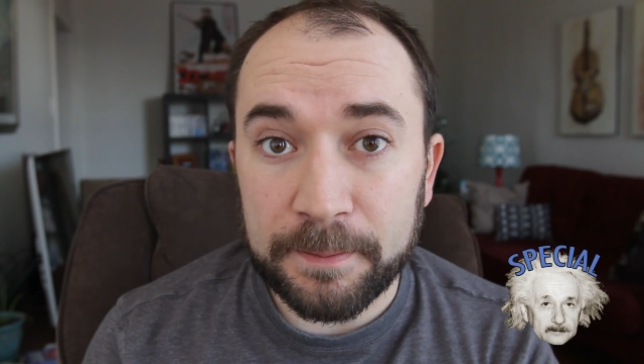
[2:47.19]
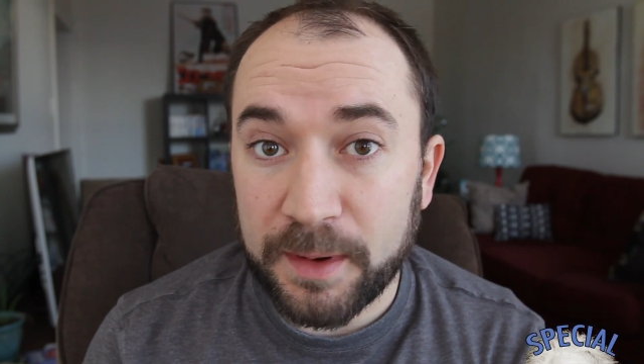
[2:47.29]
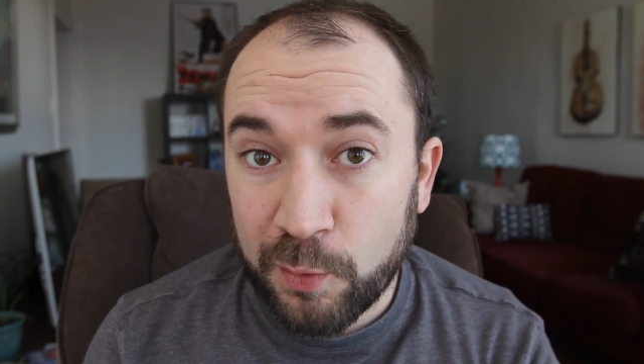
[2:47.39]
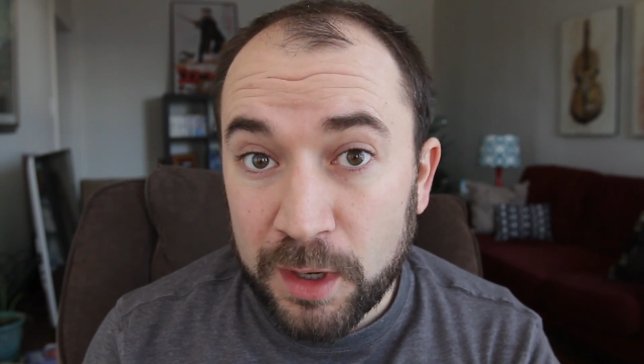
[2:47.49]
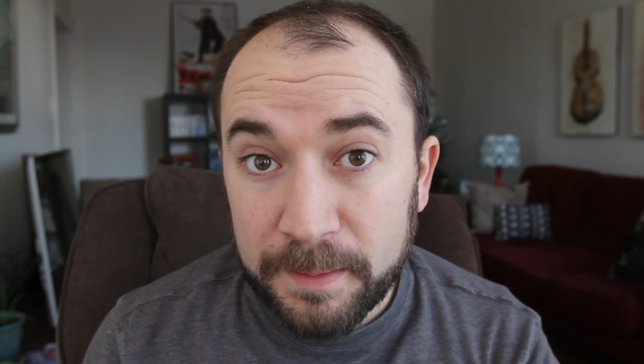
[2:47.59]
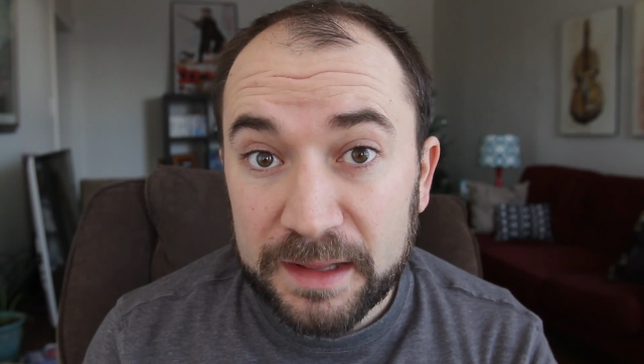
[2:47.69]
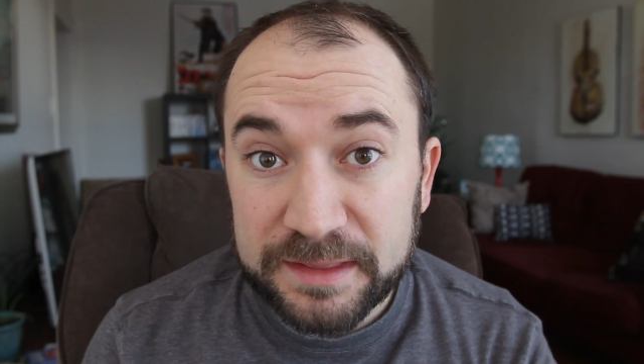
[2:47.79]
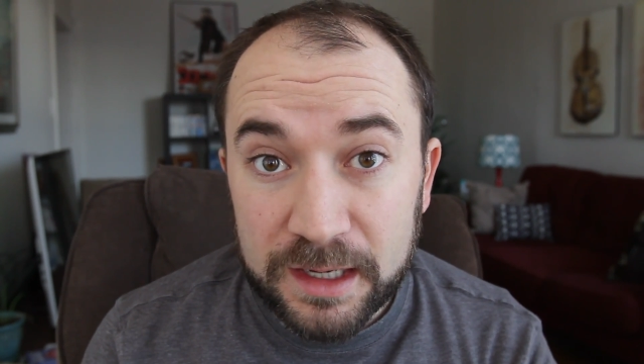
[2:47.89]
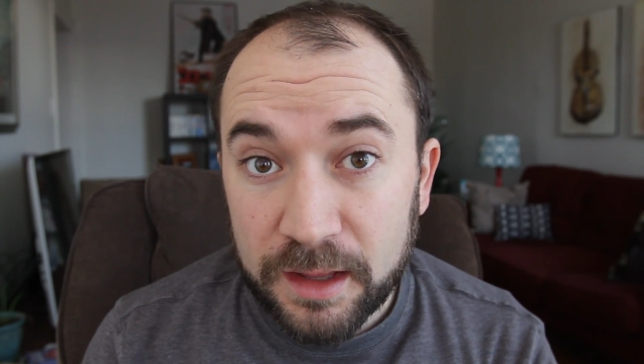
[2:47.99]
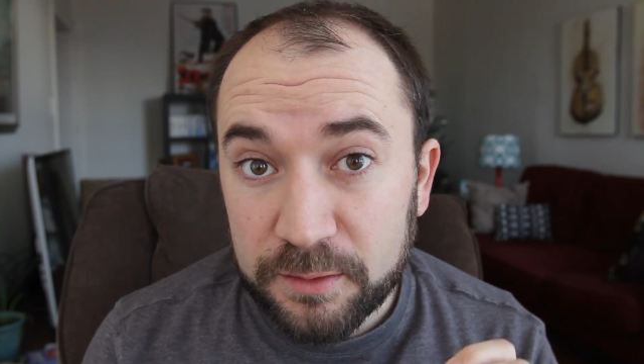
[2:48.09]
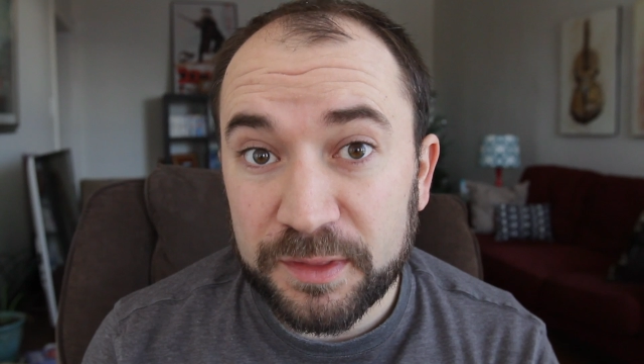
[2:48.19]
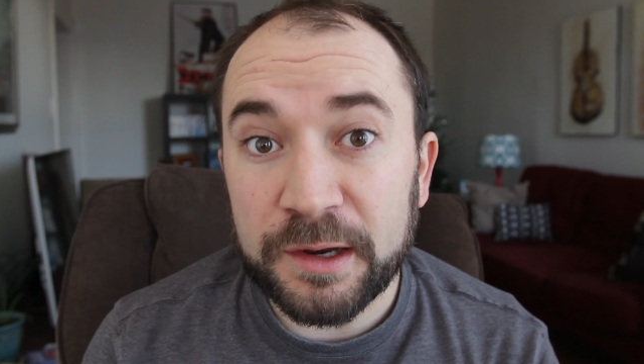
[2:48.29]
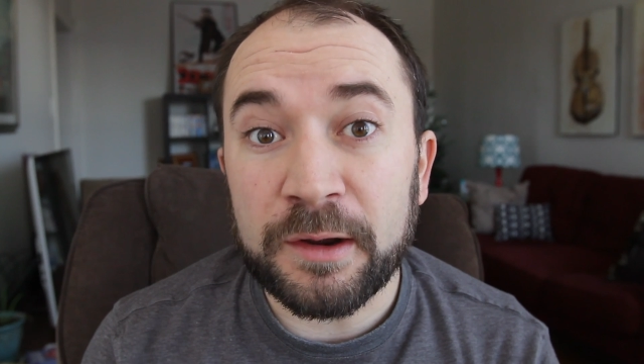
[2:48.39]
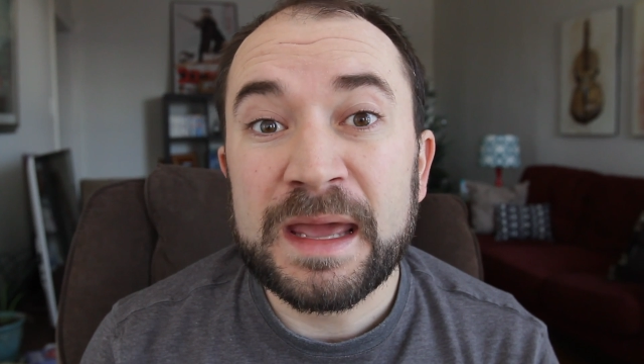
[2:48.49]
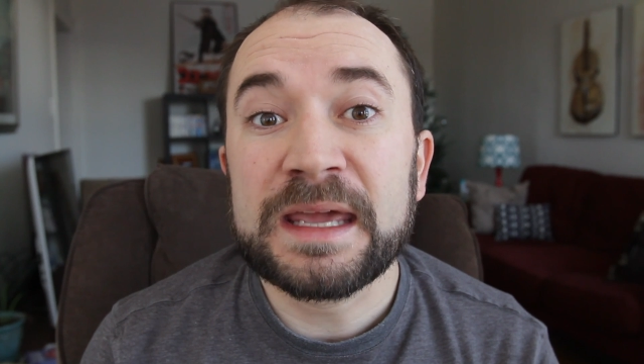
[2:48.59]
but what about that other
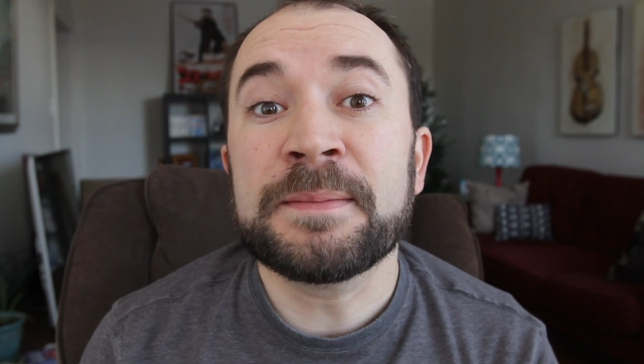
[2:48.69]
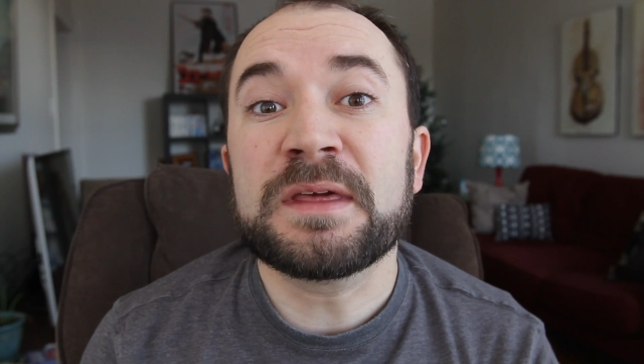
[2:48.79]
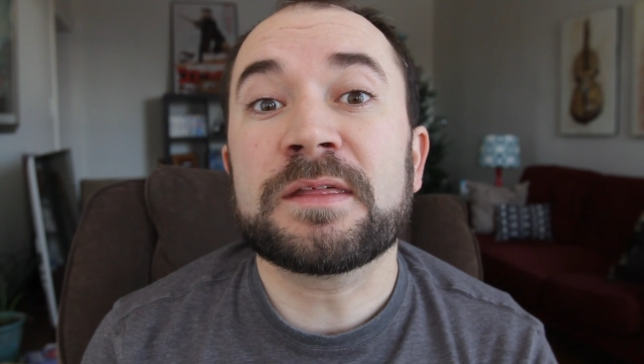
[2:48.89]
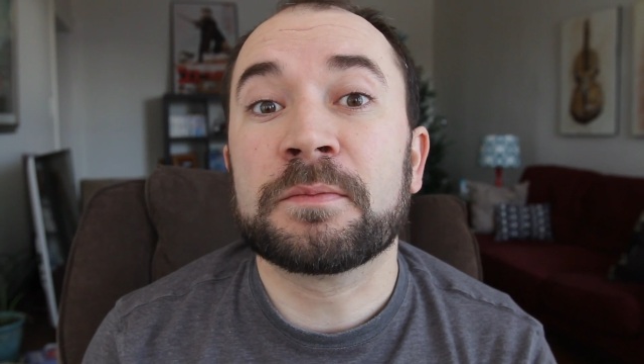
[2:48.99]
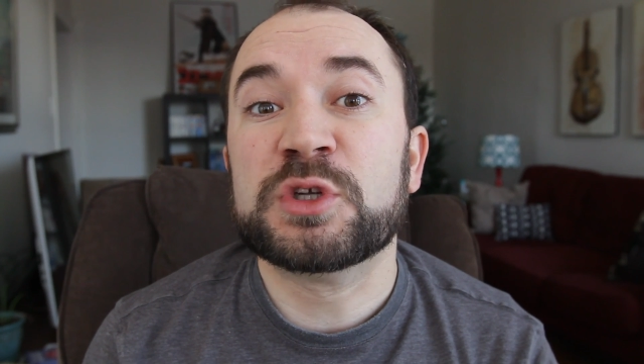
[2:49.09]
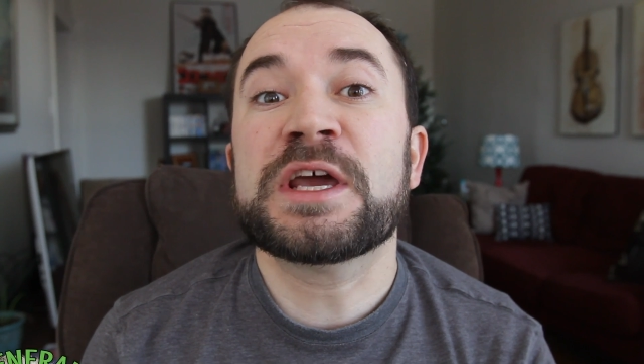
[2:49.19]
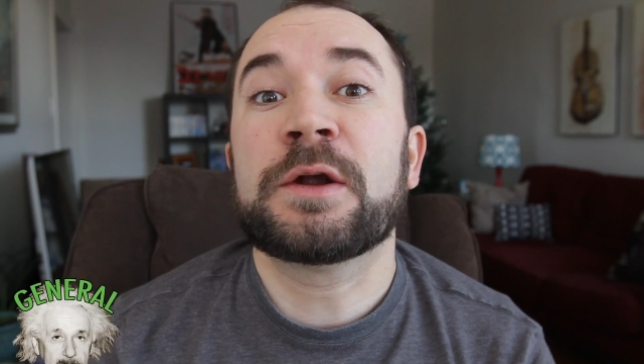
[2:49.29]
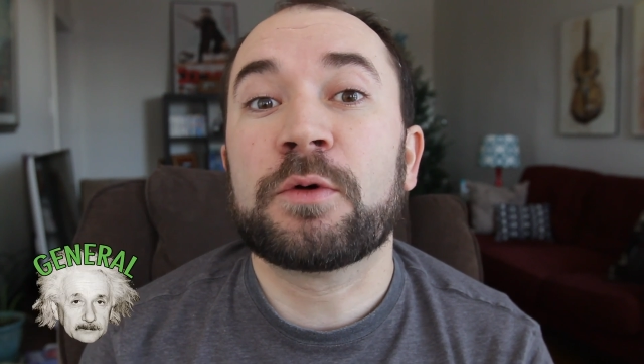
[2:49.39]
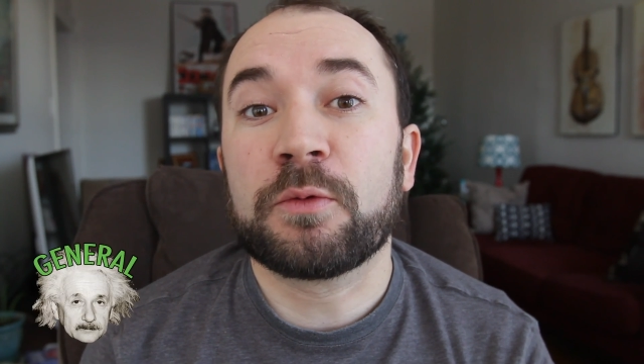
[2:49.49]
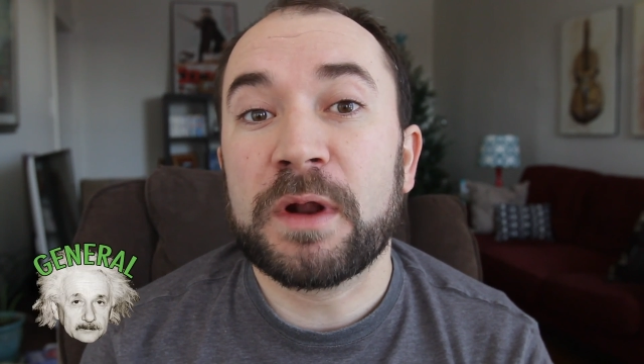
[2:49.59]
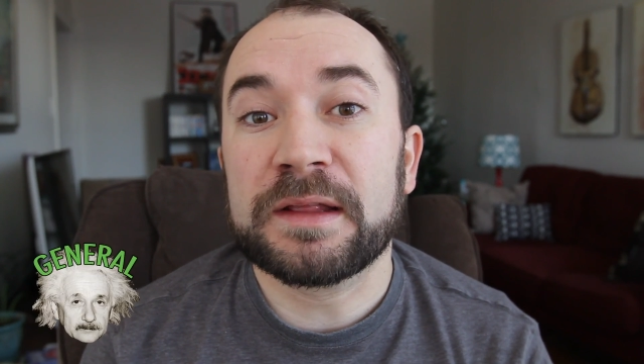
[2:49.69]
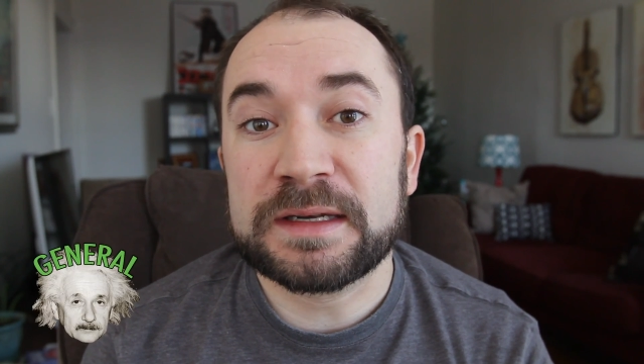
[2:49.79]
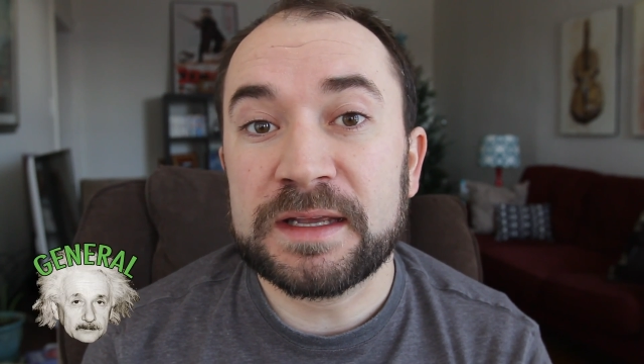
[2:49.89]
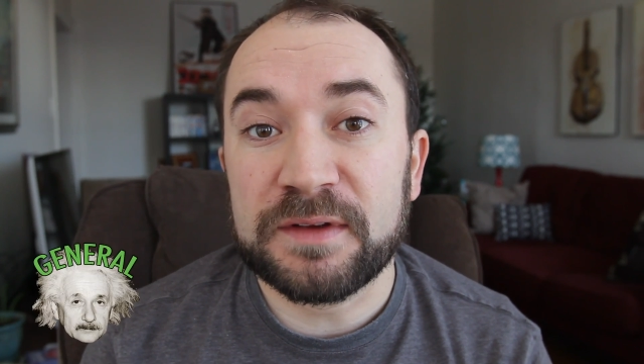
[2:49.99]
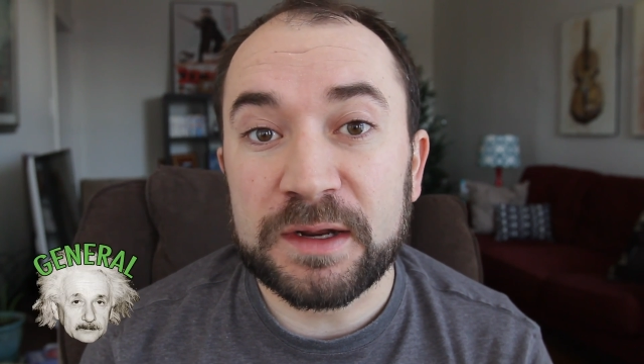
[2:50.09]
theory? Give me some general
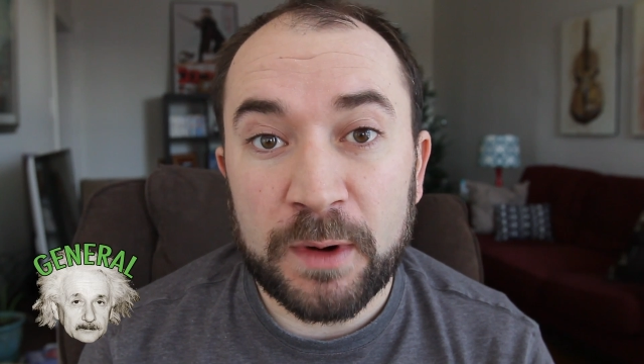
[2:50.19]
relativity,